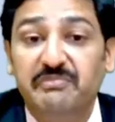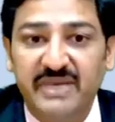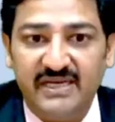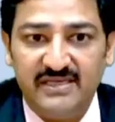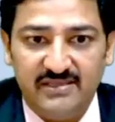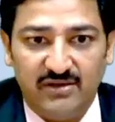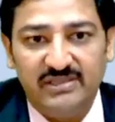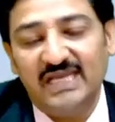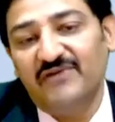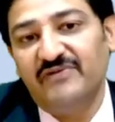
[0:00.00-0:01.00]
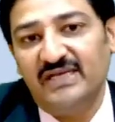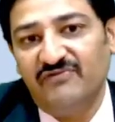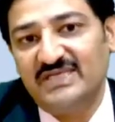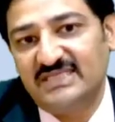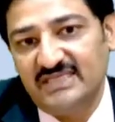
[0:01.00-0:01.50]
paid or they have
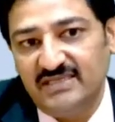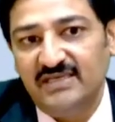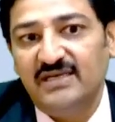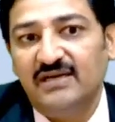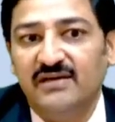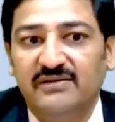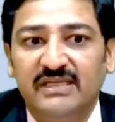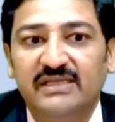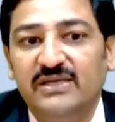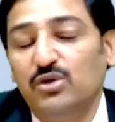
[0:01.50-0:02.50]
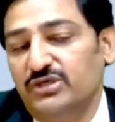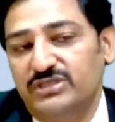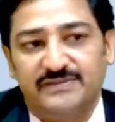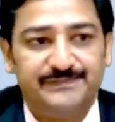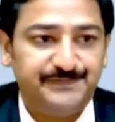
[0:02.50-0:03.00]
invested in the
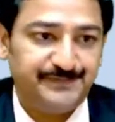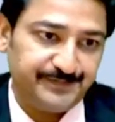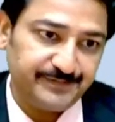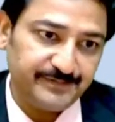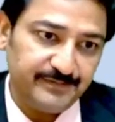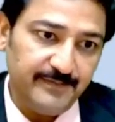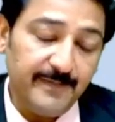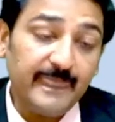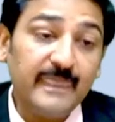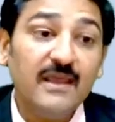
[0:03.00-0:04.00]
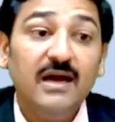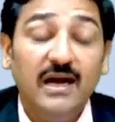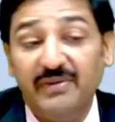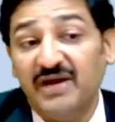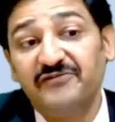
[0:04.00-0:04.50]
goods.
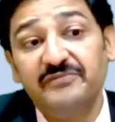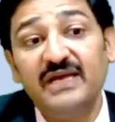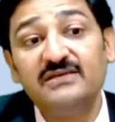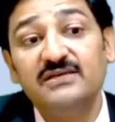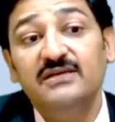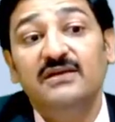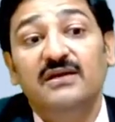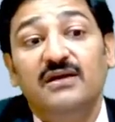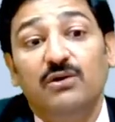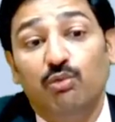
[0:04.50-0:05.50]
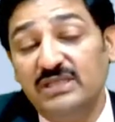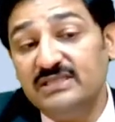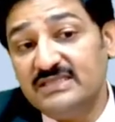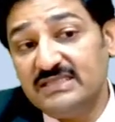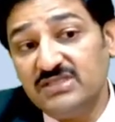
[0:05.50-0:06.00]
Apart from that,
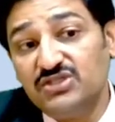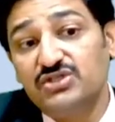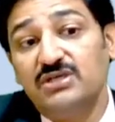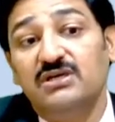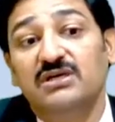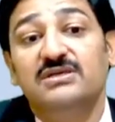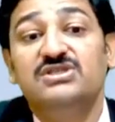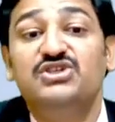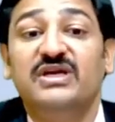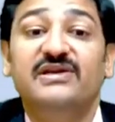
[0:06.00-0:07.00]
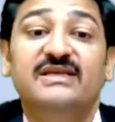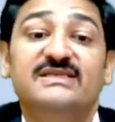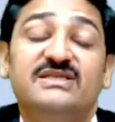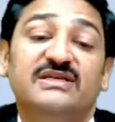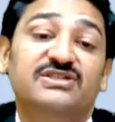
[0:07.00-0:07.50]
one such generic
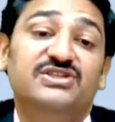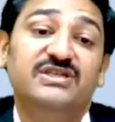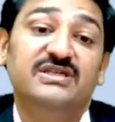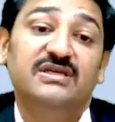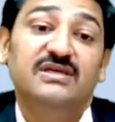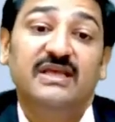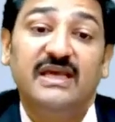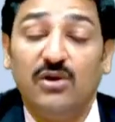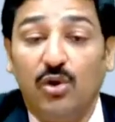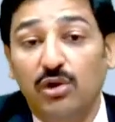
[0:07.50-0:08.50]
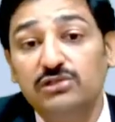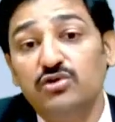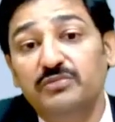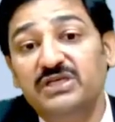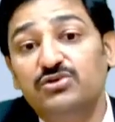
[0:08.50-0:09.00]
strategy can
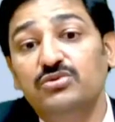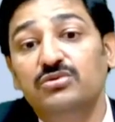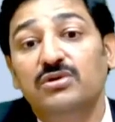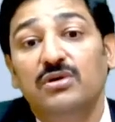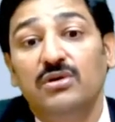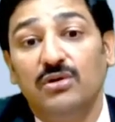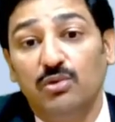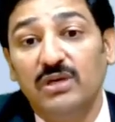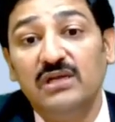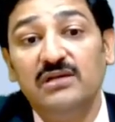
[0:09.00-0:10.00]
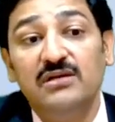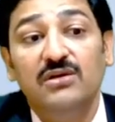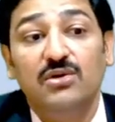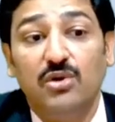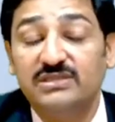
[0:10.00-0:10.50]
also be to overall
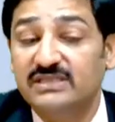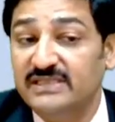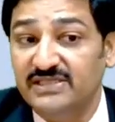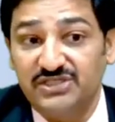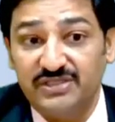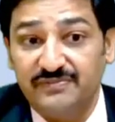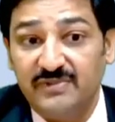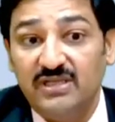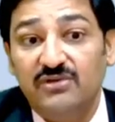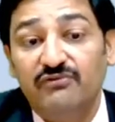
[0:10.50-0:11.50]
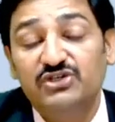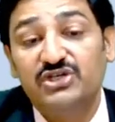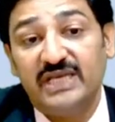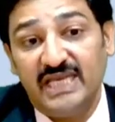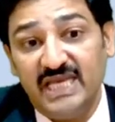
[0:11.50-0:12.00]
cost leadership,
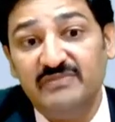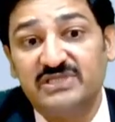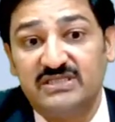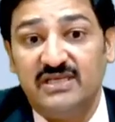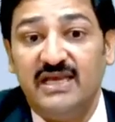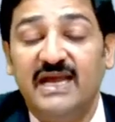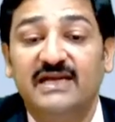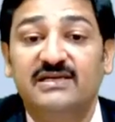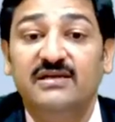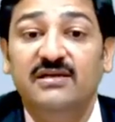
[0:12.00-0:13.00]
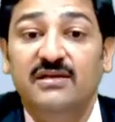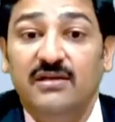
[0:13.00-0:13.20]
which aims at